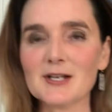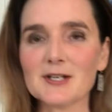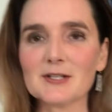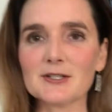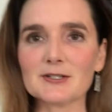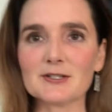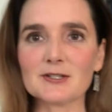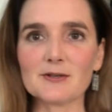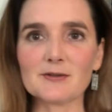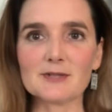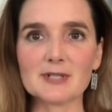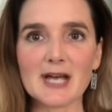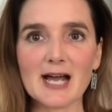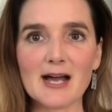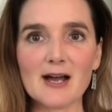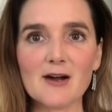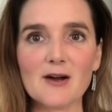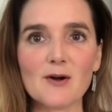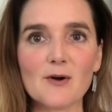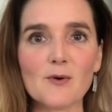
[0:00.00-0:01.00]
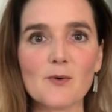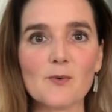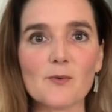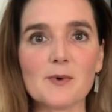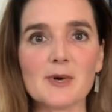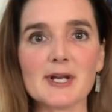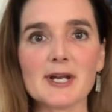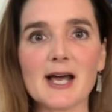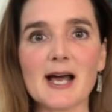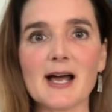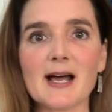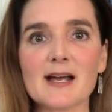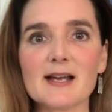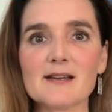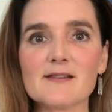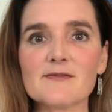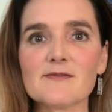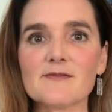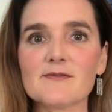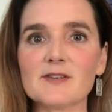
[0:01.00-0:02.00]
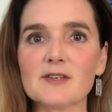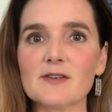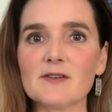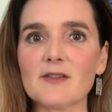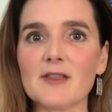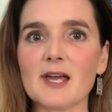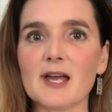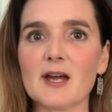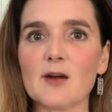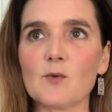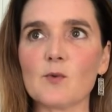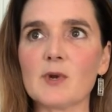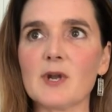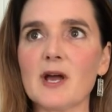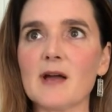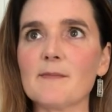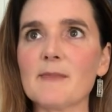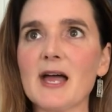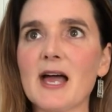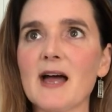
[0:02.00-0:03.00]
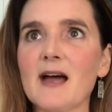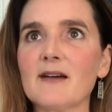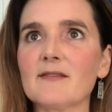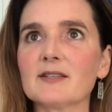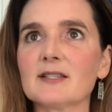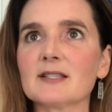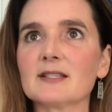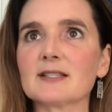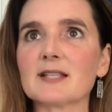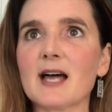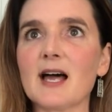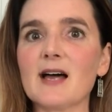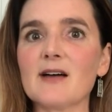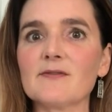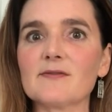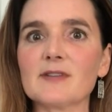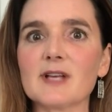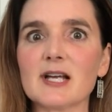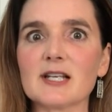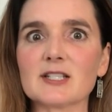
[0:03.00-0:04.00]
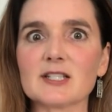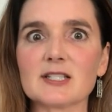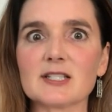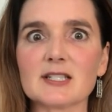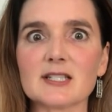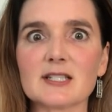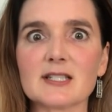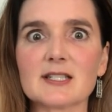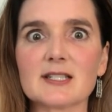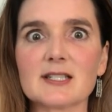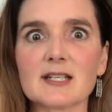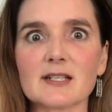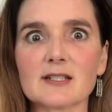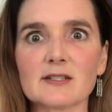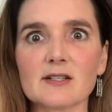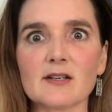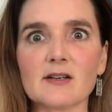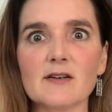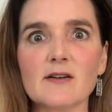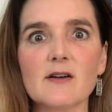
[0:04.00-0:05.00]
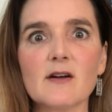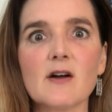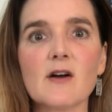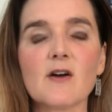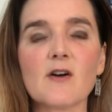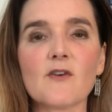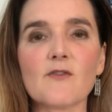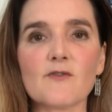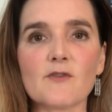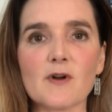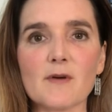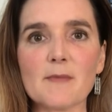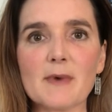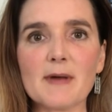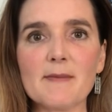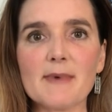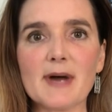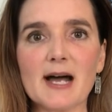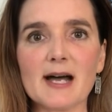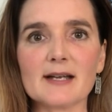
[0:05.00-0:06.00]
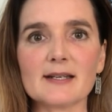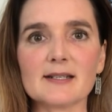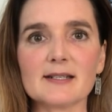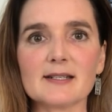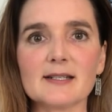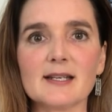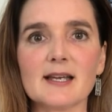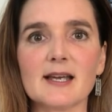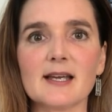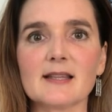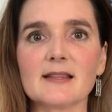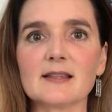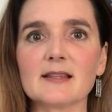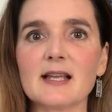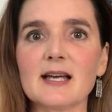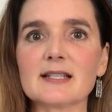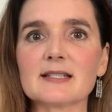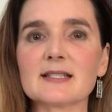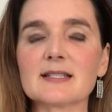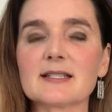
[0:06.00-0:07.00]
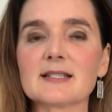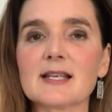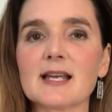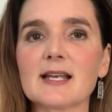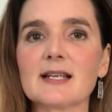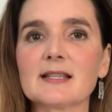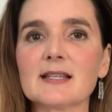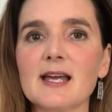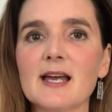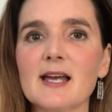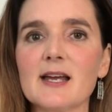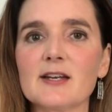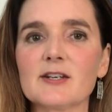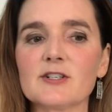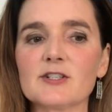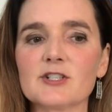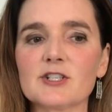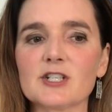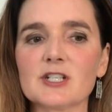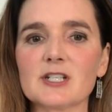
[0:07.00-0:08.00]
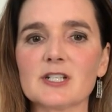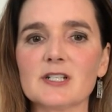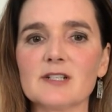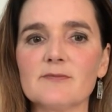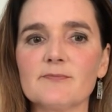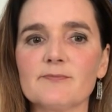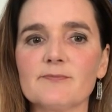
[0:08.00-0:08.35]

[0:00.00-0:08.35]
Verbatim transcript: So now when I feel that, when I'm having this hot flash, it's a signal from my body, and let's take that energy,